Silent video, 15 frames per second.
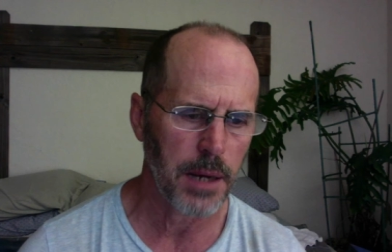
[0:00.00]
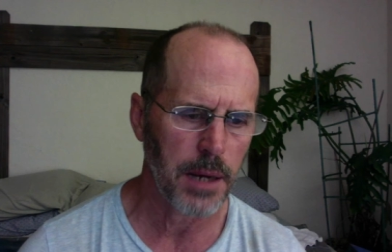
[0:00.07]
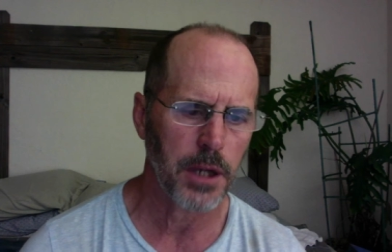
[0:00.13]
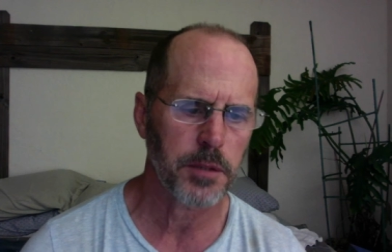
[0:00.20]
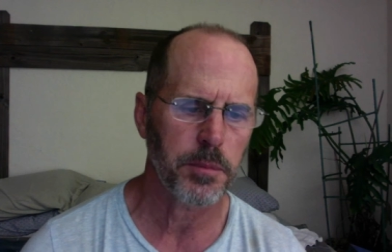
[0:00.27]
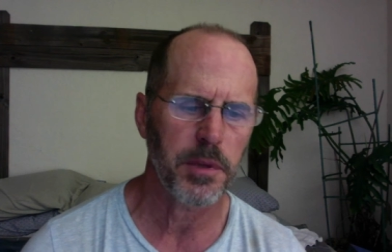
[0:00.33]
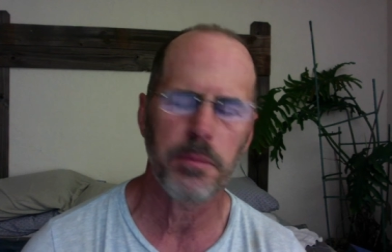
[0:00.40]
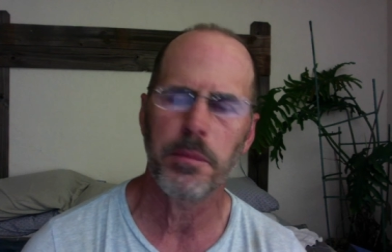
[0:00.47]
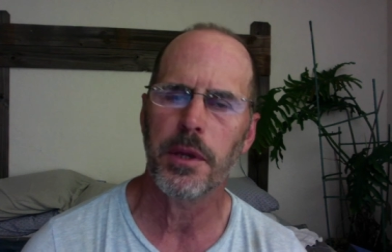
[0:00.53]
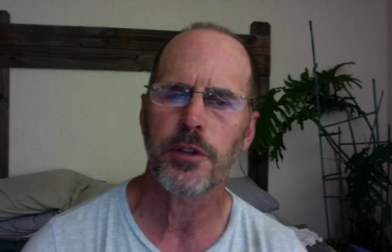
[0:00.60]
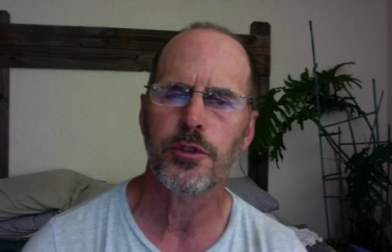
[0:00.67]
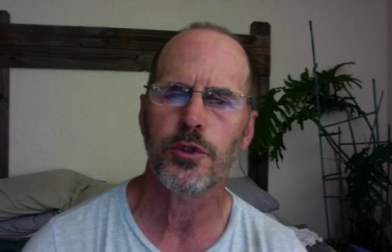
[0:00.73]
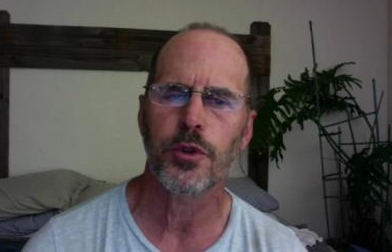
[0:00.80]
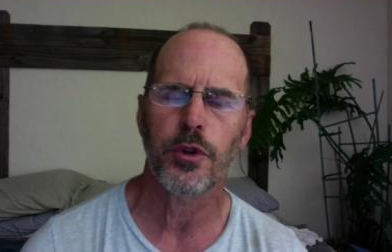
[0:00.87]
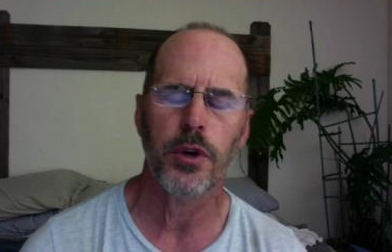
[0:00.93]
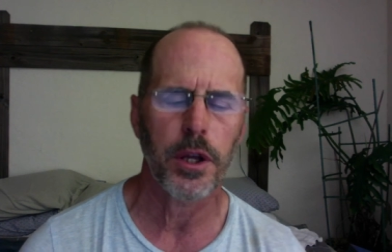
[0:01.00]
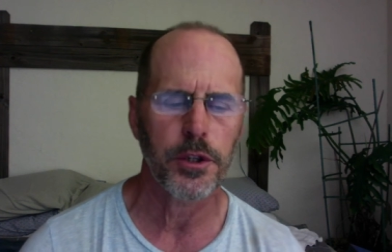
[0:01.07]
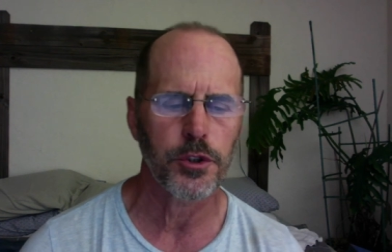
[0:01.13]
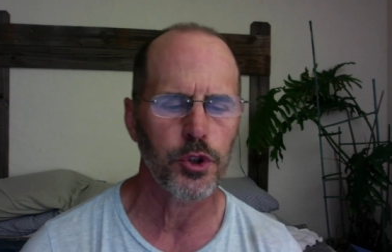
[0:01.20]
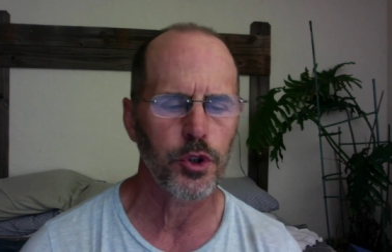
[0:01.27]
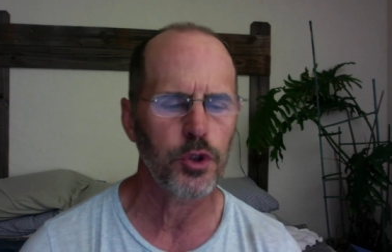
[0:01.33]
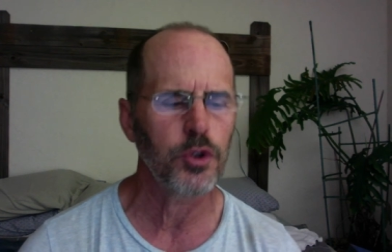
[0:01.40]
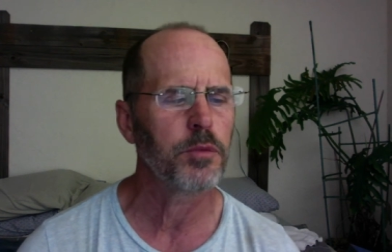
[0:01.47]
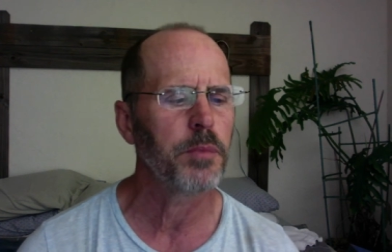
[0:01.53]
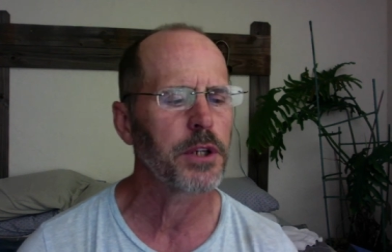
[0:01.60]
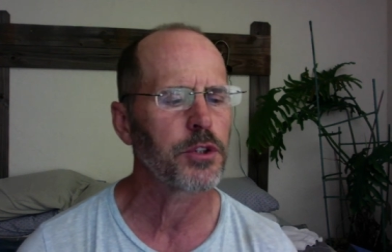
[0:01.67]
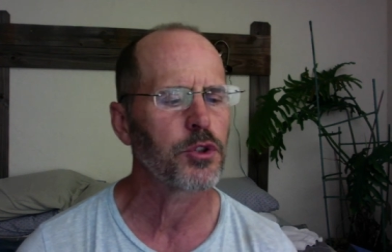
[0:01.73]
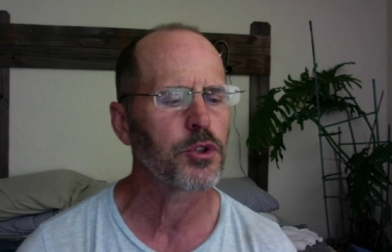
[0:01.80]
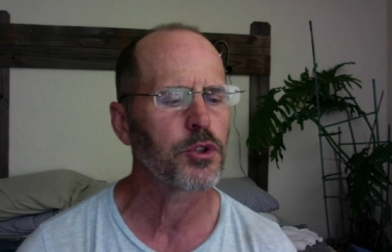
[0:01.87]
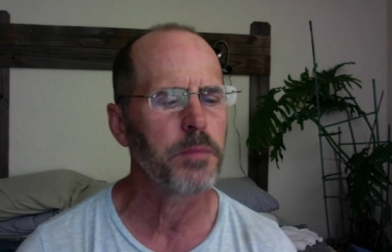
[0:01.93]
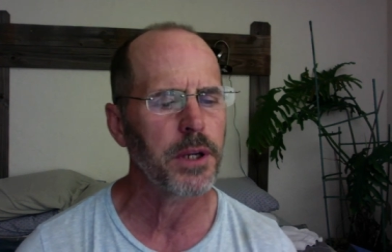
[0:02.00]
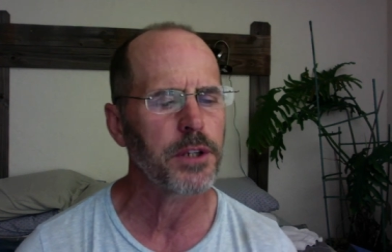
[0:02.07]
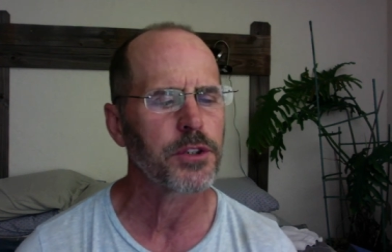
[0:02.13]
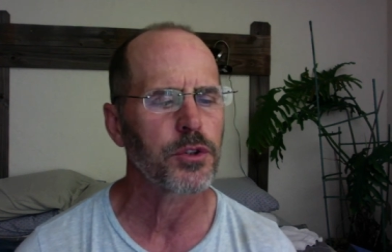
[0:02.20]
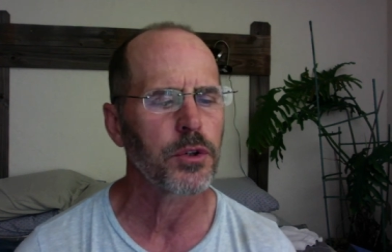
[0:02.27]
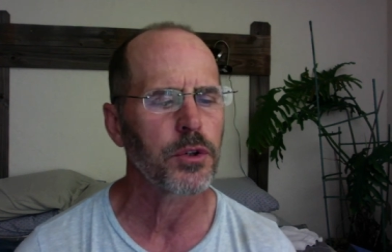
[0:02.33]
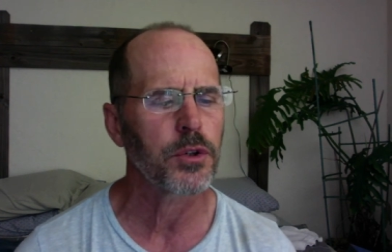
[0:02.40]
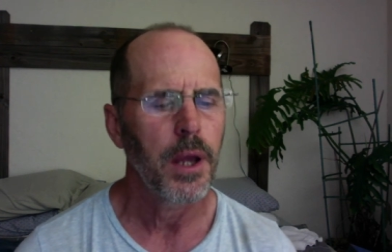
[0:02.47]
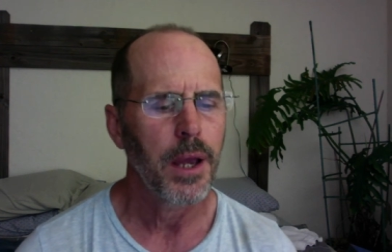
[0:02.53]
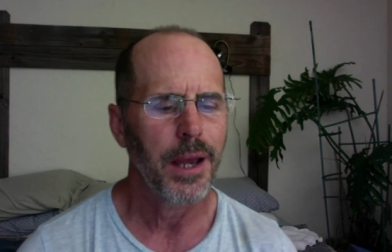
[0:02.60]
not to be ministered unto, but to minister,